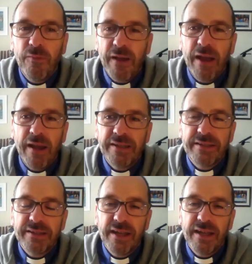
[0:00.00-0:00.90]
found
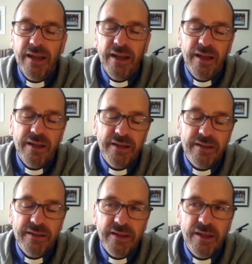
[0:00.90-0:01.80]
it,
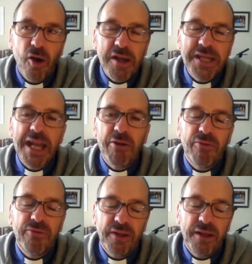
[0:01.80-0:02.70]
the idea
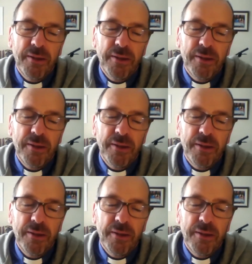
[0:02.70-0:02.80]
of